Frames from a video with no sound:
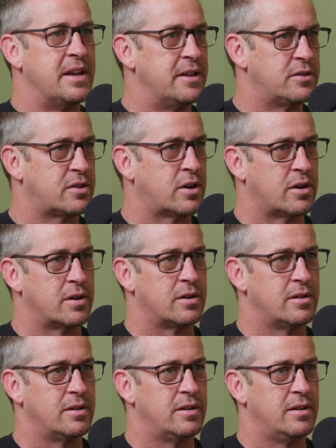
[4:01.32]
an
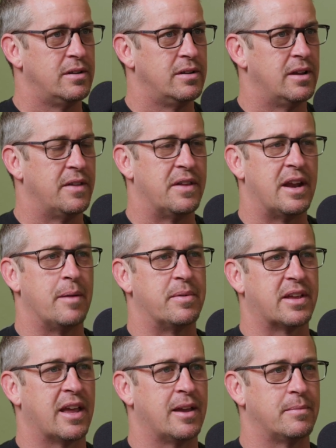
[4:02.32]
intern, and then I
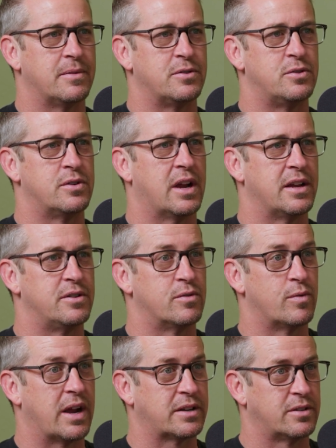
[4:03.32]
became the junior high
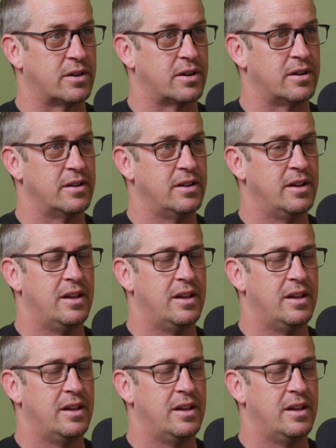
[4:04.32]
director,